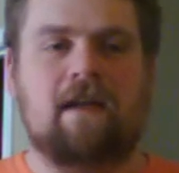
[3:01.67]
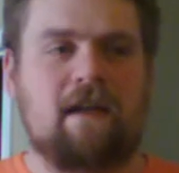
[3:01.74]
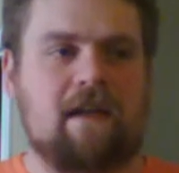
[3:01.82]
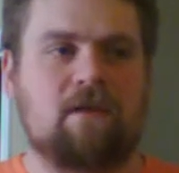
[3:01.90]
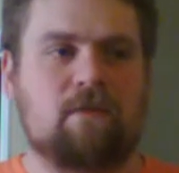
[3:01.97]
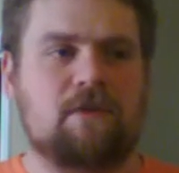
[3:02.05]

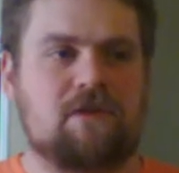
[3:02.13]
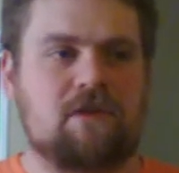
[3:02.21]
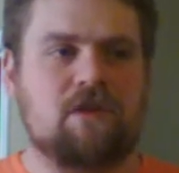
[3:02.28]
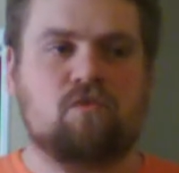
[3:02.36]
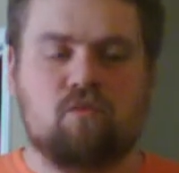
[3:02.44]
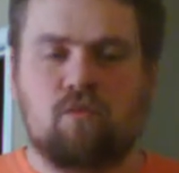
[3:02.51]
it, it was
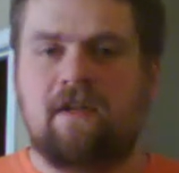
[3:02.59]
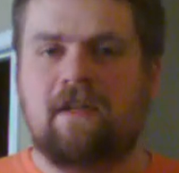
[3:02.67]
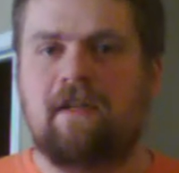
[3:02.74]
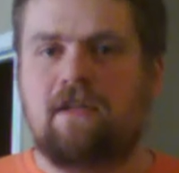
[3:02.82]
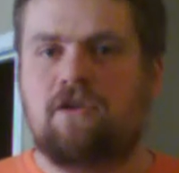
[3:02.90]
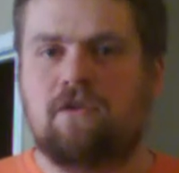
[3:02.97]
just
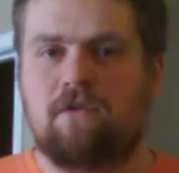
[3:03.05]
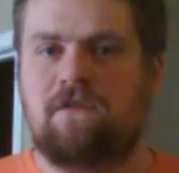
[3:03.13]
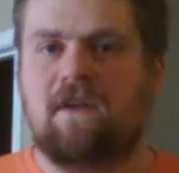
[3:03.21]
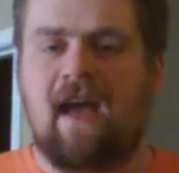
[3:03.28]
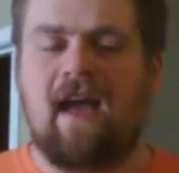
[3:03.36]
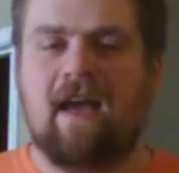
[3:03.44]
really too
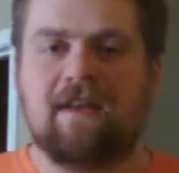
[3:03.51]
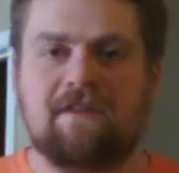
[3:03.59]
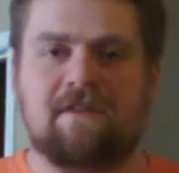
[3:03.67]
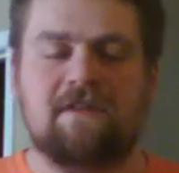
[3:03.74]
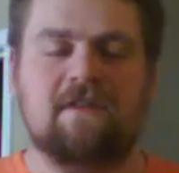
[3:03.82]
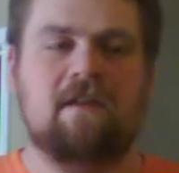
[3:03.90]

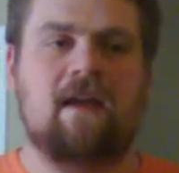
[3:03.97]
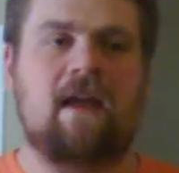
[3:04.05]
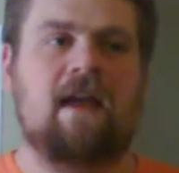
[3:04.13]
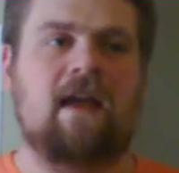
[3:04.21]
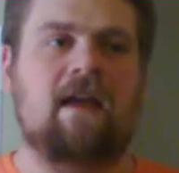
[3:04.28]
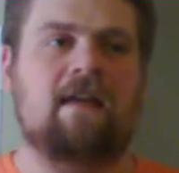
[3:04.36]
fast.
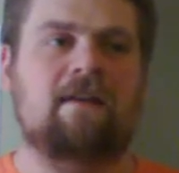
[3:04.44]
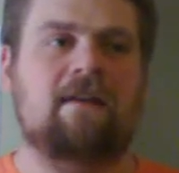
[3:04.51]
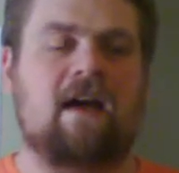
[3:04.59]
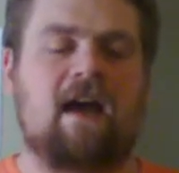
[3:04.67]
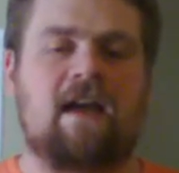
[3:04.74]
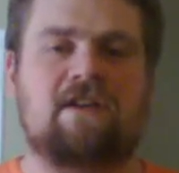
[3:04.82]

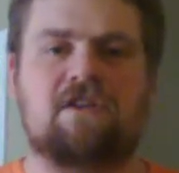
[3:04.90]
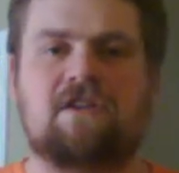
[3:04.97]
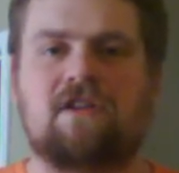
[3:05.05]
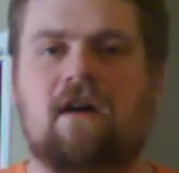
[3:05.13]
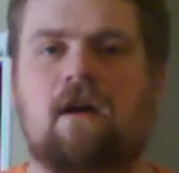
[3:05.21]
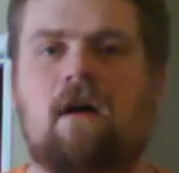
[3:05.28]
And I
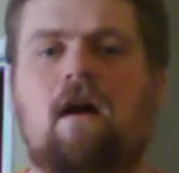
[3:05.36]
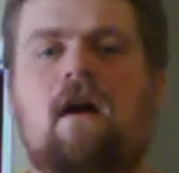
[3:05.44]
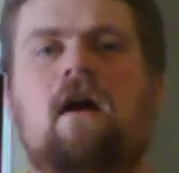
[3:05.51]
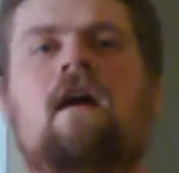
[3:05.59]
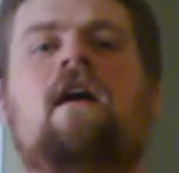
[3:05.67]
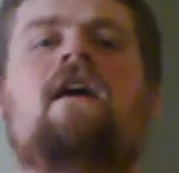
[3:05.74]
just thought,
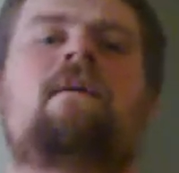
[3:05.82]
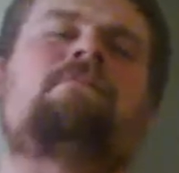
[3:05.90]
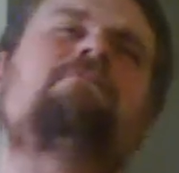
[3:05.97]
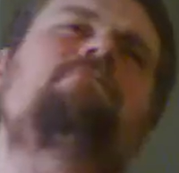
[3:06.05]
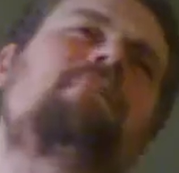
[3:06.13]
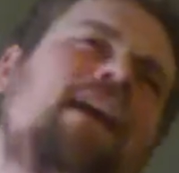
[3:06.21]
oh,
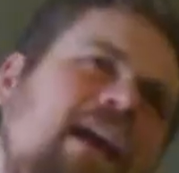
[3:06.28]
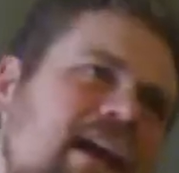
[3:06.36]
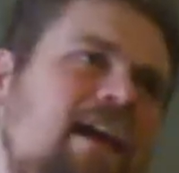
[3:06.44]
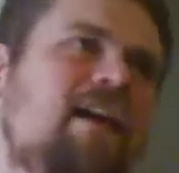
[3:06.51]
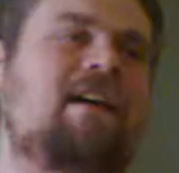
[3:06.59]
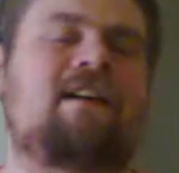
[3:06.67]

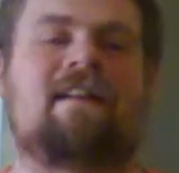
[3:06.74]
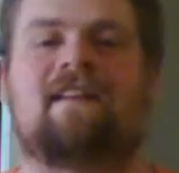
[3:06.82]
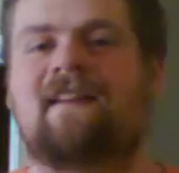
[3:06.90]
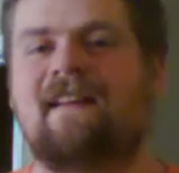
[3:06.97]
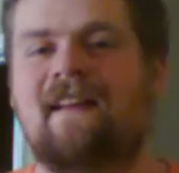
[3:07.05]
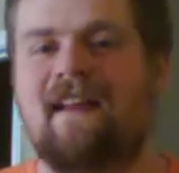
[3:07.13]

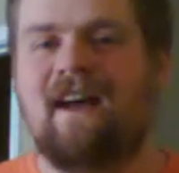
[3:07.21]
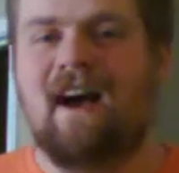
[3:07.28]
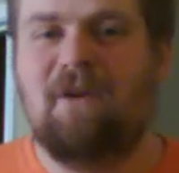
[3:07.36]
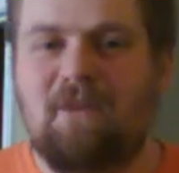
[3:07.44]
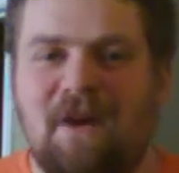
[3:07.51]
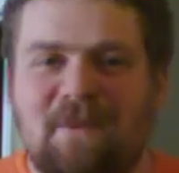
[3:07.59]
man,
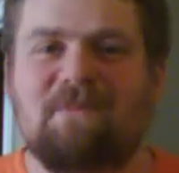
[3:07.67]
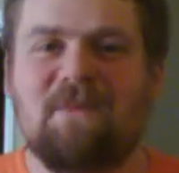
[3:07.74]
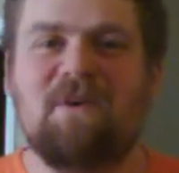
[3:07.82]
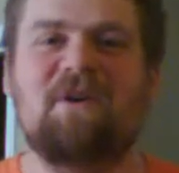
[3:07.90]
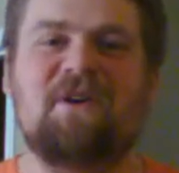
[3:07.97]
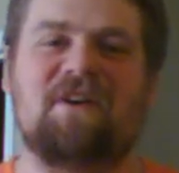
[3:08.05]
I wanted
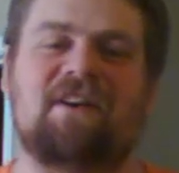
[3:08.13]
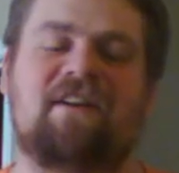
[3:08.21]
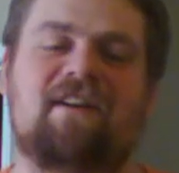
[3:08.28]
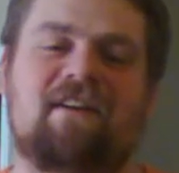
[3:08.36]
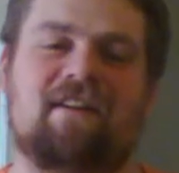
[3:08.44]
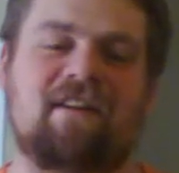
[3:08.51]

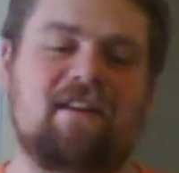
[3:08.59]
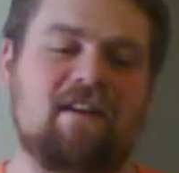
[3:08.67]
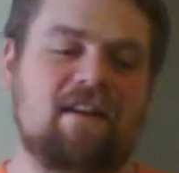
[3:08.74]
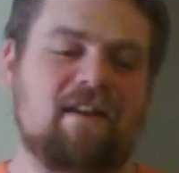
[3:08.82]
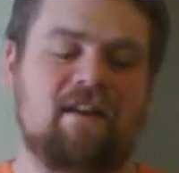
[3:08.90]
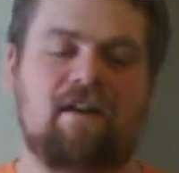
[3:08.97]
more.
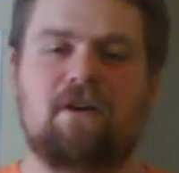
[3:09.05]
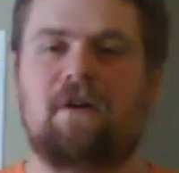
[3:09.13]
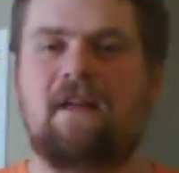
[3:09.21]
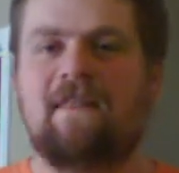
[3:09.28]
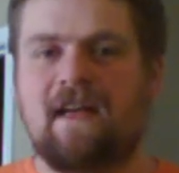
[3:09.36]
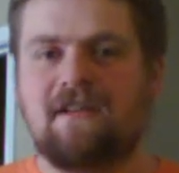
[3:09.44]
You
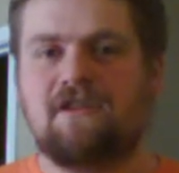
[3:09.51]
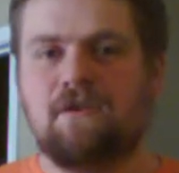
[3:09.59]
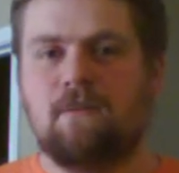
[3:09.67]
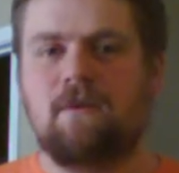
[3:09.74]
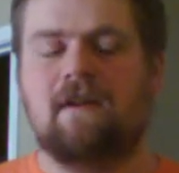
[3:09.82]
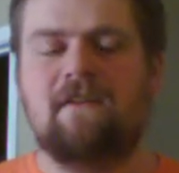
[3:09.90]
know, and that's
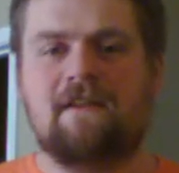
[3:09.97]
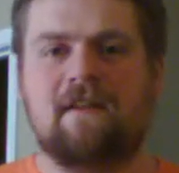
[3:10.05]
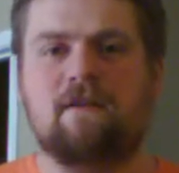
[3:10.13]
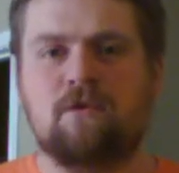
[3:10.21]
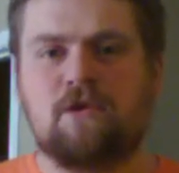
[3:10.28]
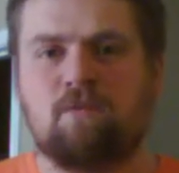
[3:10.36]
the one
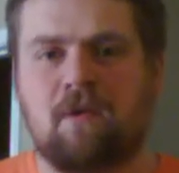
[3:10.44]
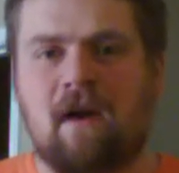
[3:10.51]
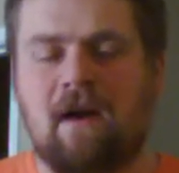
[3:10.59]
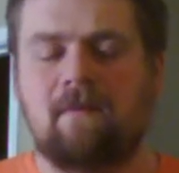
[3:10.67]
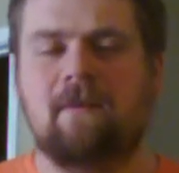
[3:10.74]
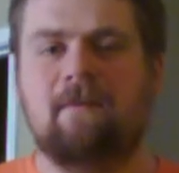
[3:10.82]
thing that was
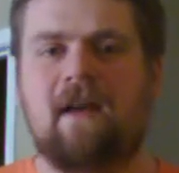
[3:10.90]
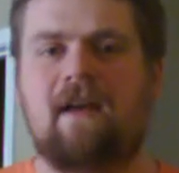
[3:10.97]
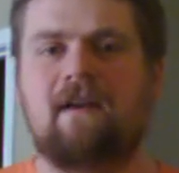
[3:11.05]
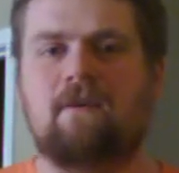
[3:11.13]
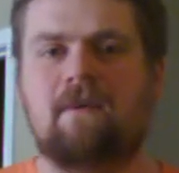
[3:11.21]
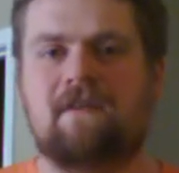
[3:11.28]

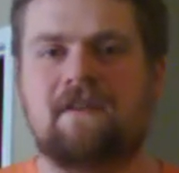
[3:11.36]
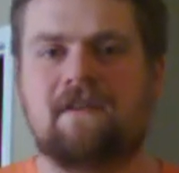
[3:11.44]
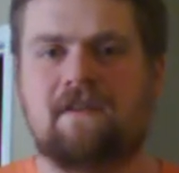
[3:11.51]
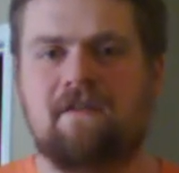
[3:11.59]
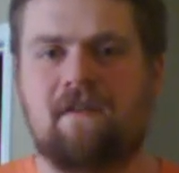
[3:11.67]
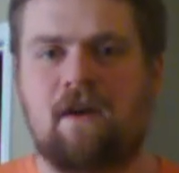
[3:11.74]
problematic with
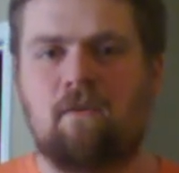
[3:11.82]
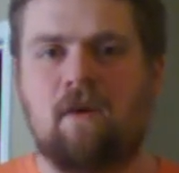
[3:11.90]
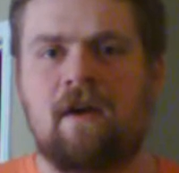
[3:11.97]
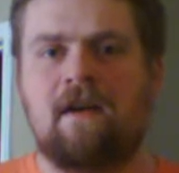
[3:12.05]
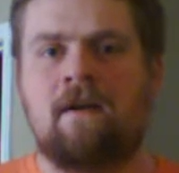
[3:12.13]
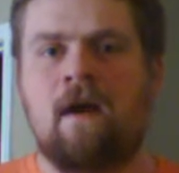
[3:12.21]
this stuff. I
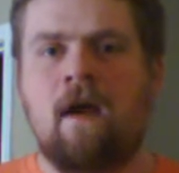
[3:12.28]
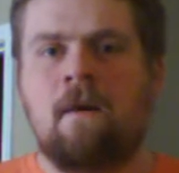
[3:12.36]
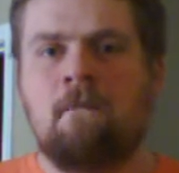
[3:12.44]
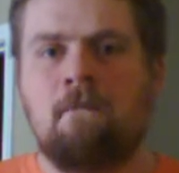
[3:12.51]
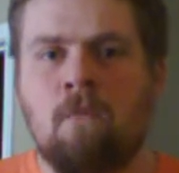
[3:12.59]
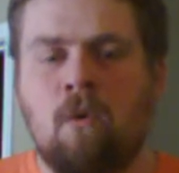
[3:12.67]
wanted
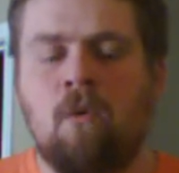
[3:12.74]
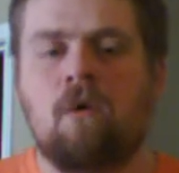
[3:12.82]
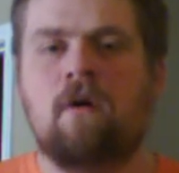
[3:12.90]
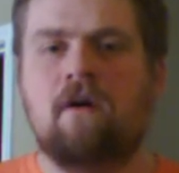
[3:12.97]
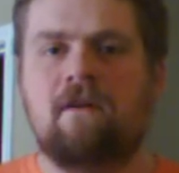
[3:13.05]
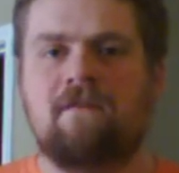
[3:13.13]

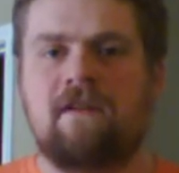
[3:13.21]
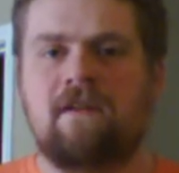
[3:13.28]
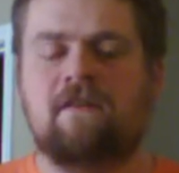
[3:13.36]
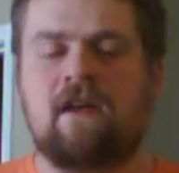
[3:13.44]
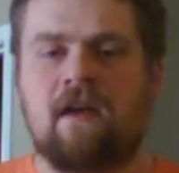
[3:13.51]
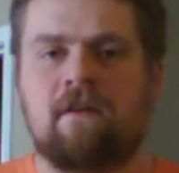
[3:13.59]
more of
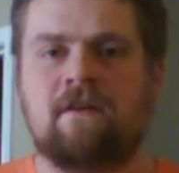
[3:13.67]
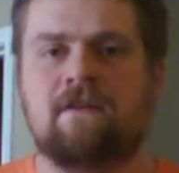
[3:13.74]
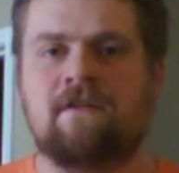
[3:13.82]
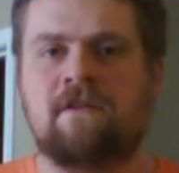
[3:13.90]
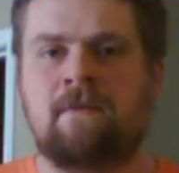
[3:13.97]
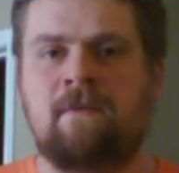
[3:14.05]
these
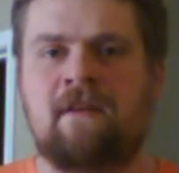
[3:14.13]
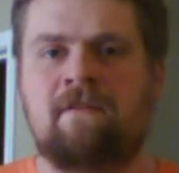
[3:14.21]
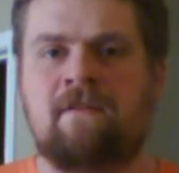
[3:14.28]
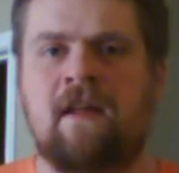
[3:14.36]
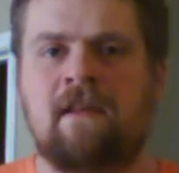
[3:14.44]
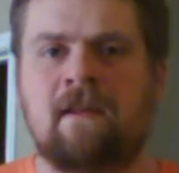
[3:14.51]
characters to be
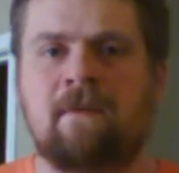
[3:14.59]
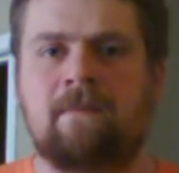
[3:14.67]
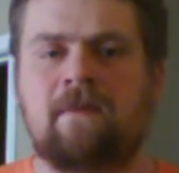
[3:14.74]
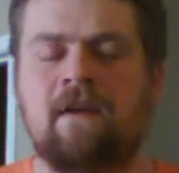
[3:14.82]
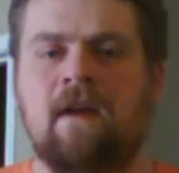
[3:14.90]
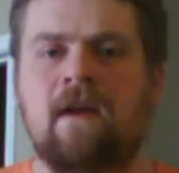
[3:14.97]

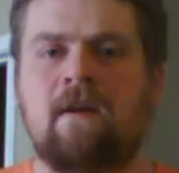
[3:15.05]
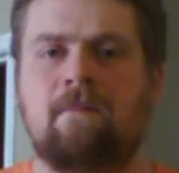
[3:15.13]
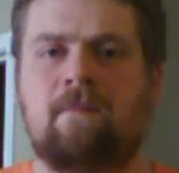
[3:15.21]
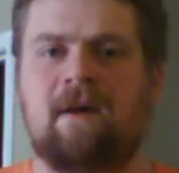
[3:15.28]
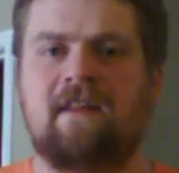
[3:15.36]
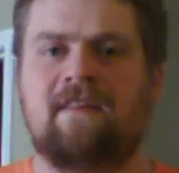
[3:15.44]
developed,
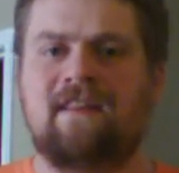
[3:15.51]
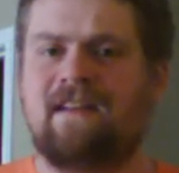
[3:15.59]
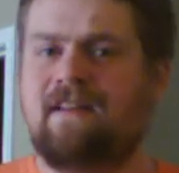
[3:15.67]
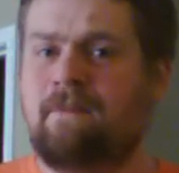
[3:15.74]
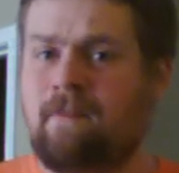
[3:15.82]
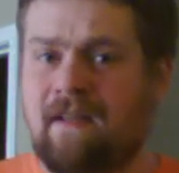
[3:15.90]
but then
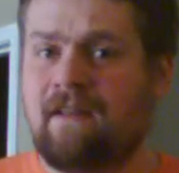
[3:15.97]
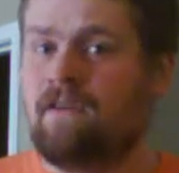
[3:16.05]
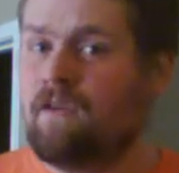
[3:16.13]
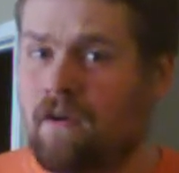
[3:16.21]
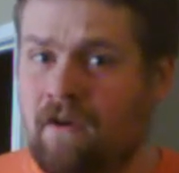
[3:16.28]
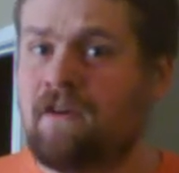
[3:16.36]
it'd be a
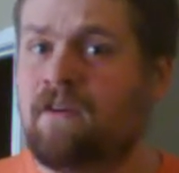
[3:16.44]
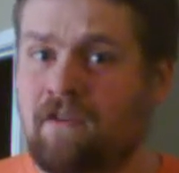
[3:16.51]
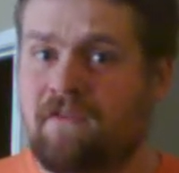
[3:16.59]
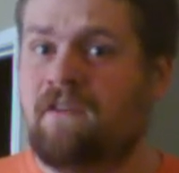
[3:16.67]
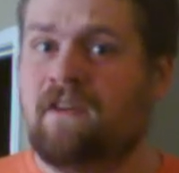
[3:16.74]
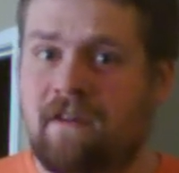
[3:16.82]

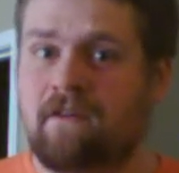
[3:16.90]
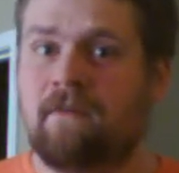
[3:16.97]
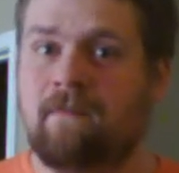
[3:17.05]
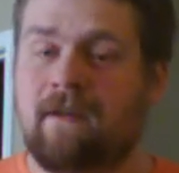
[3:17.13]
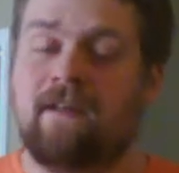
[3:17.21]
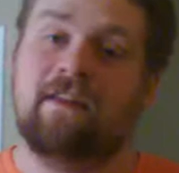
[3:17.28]
longer
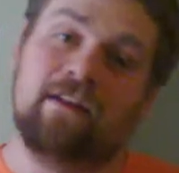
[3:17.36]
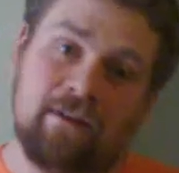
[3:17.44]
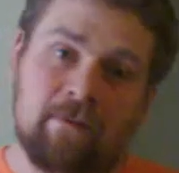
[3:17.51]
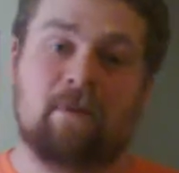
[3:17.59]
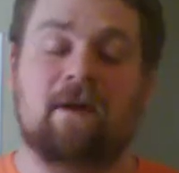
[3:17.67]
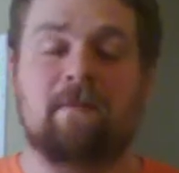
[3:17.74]
film, and then
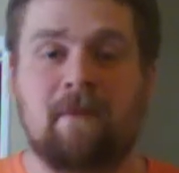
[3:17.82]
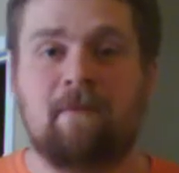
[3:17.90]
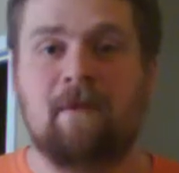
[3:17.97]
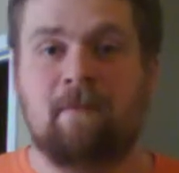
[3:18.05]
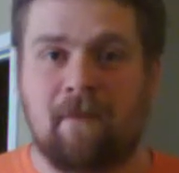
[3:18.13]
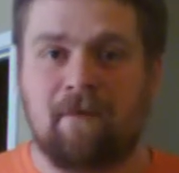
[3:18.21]
it'd probably
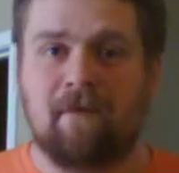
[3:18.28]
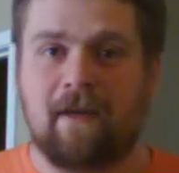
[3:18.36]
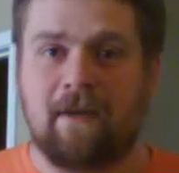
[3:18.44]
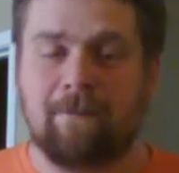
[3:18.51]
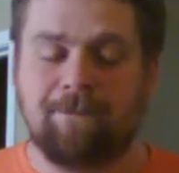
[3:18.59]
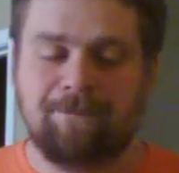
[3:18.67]
be
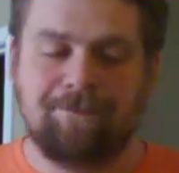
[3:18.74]
boring.